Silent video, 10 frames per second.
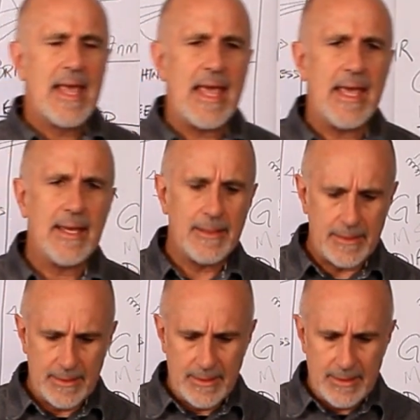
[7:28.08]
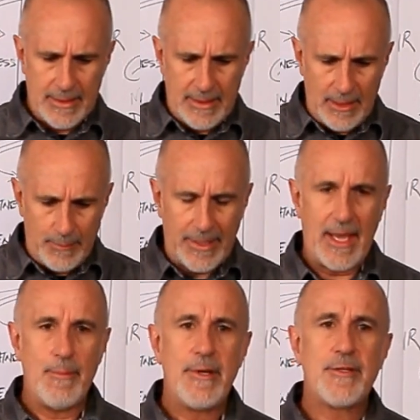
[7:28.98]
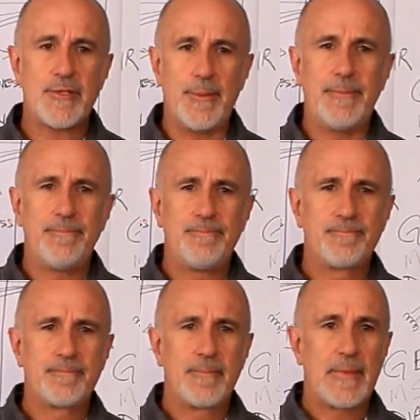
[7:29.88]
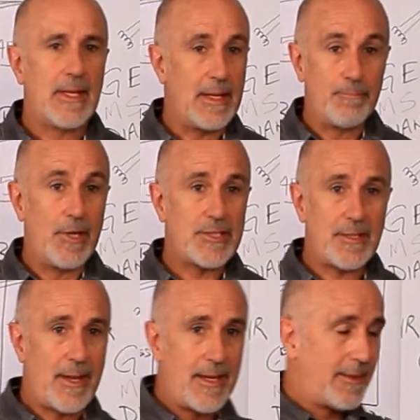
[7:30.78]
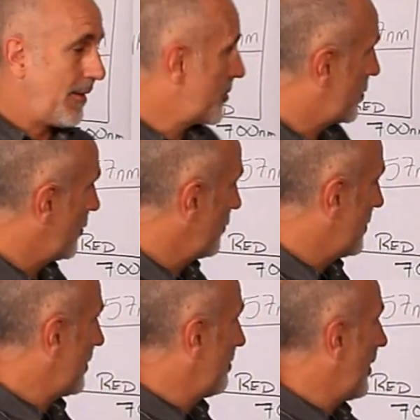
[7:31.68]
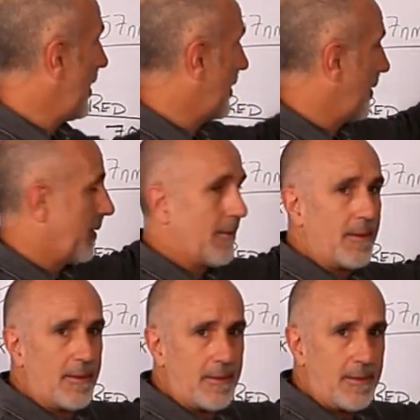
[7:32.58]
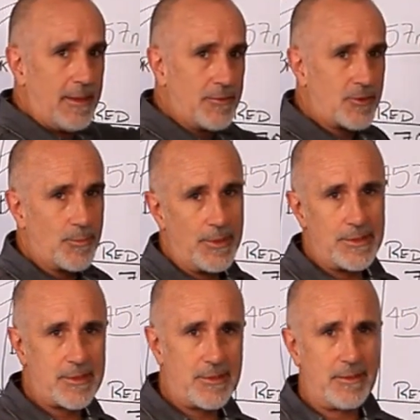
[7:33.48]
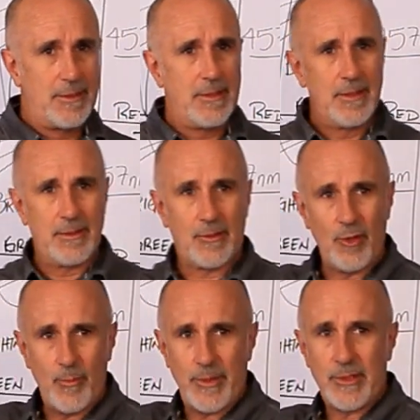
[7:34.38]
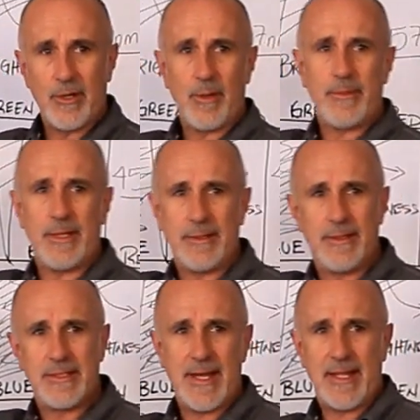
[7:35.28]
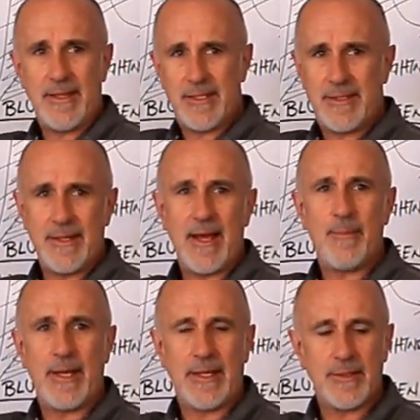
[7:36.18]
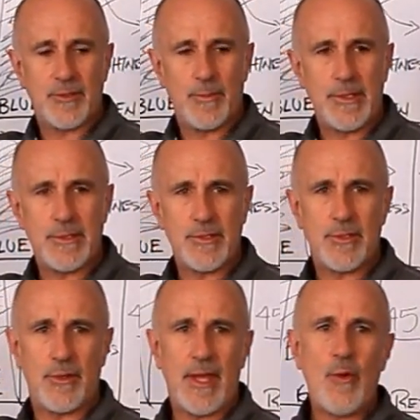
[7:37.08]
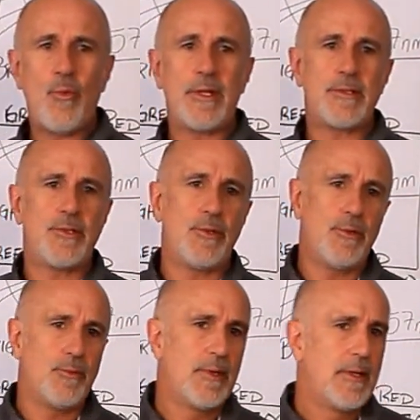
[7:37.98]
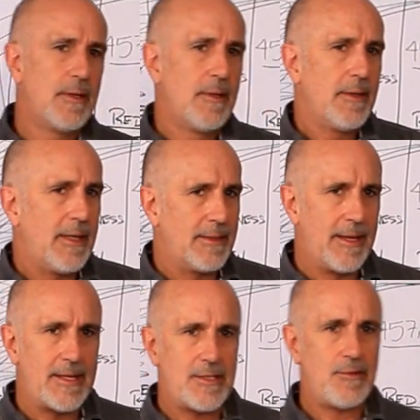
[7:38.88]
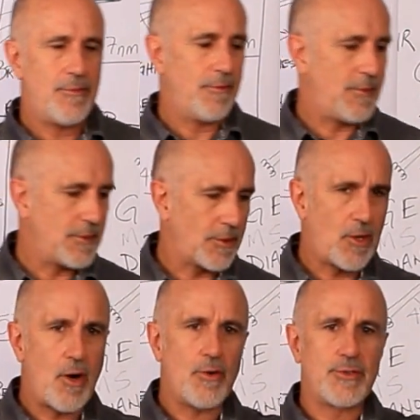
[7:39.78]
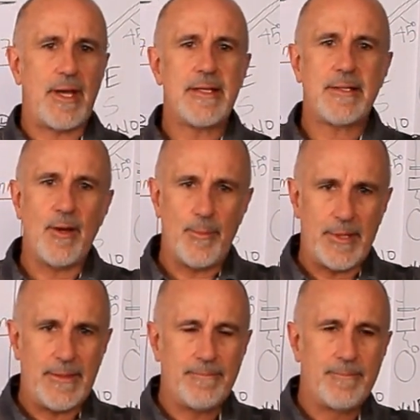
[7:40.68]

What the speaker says: And it became an instrument. Much like the Institute didn't make instruments, the group in Europe that designed this did not make instruments. And so they went to, in the 1950s, the Carl Zeiss company.